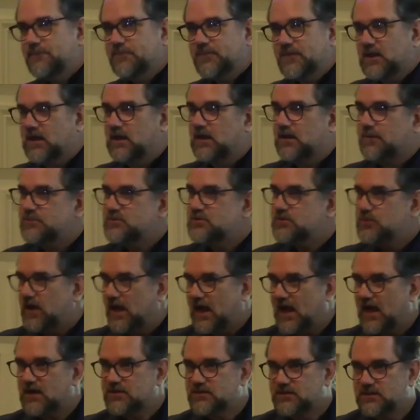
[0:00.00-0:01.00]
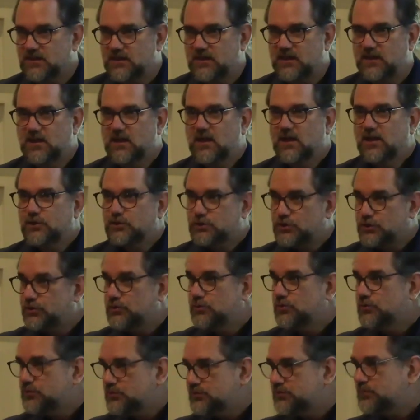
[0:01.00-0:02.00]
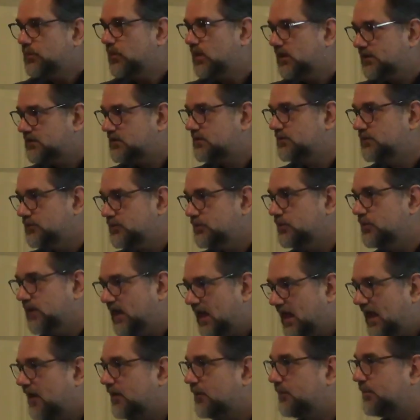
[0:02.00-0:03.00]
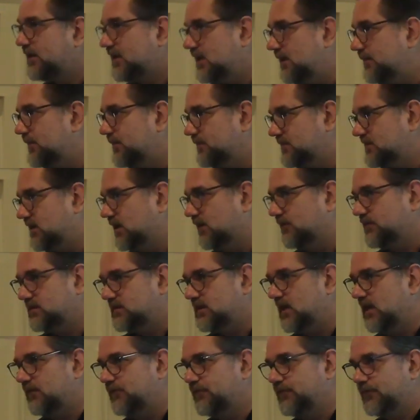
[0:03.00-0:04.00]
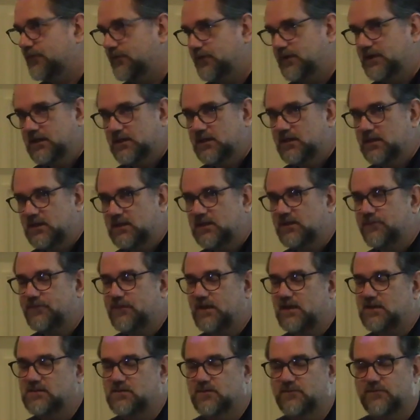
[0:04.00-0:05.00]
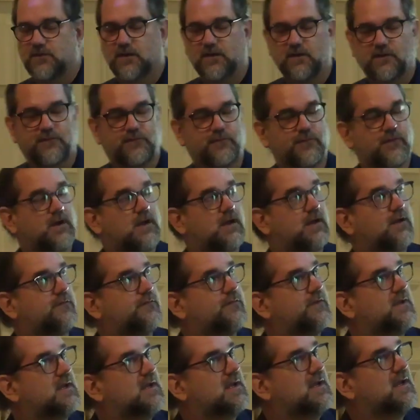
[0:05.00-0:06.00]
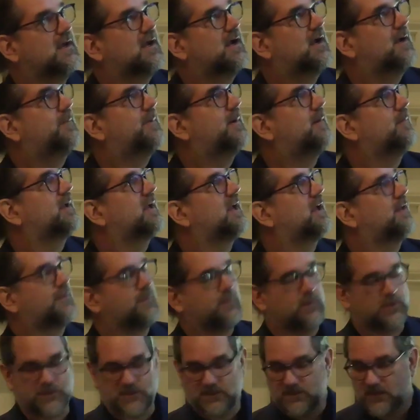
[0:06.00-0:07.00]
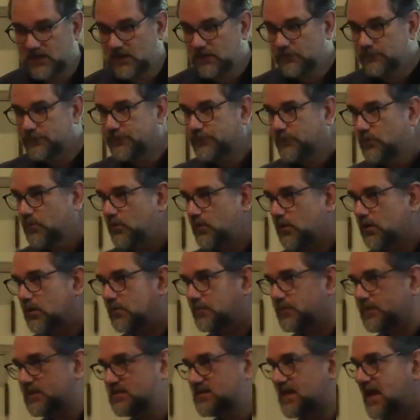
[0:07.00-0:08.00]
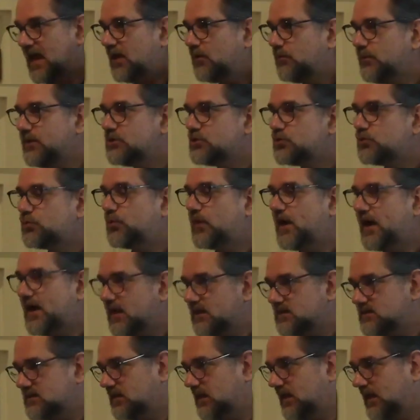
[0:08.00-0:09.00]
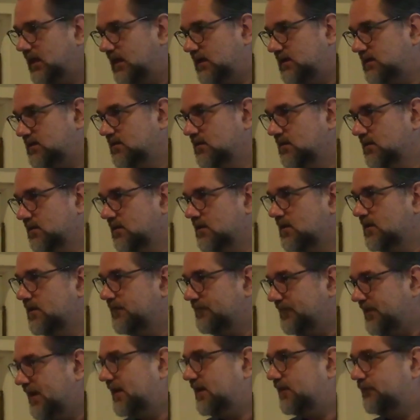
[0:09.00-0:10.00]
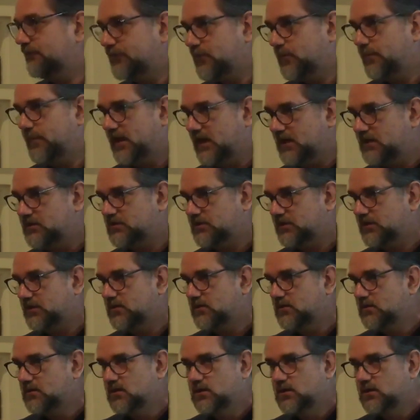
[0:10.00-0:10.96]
to actually choose what to do and how to keep themselves safe in the face of public health emergency. Inform is how do we translate that information